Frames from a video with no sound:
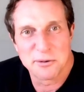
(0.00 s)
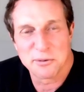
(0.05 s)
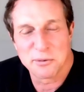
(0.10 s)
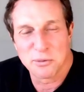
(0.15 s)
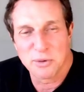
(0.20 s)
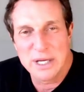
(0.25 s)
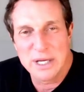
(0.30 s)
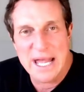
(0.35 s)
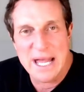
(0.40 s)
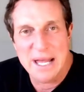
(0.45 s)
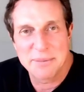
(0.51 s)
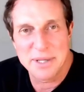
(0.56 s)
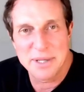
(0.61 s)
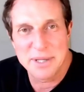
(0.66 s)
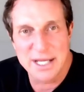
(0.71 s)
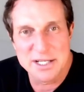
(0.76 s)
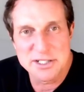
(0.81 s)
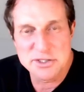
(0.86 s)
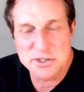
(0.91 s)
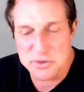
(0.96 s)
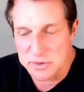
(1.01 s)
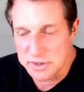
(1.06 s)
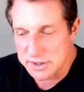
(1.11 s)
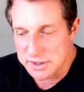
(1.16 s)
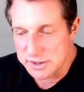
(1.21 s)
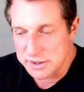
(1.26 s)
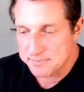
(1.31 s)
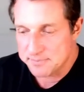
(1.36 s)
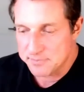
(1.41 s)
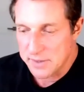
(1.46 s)
rehabbing
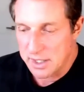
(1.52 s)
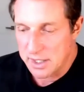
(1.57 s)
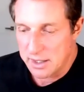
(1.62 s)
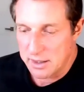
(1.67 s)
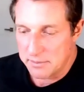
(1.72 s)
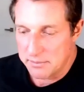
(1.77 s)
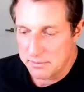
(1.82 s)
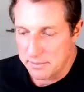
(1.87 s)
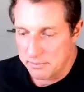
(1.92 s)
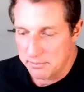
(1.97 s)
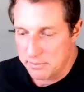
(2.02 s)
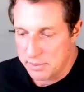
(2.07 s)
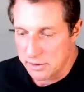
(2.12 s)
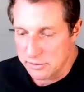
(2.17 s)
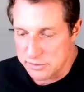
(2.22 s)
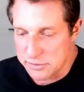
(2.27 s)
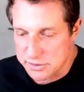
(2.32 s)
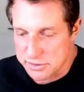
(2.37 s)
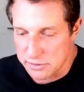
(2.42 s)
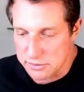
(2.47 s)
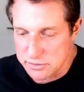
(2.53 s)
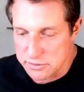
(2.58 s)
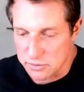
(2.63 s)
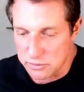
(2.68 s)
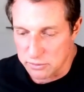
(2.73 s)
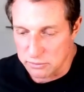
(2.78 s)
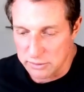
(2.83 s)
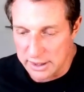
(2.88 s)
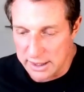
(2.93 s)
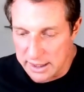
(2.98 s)
injuries um, and post-surgical
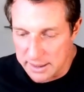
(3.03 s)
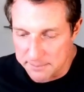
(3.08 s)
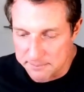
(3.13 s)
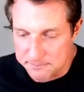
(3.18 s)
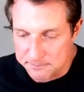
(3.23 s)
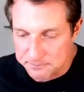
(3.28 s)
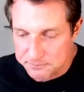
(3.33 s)
rehab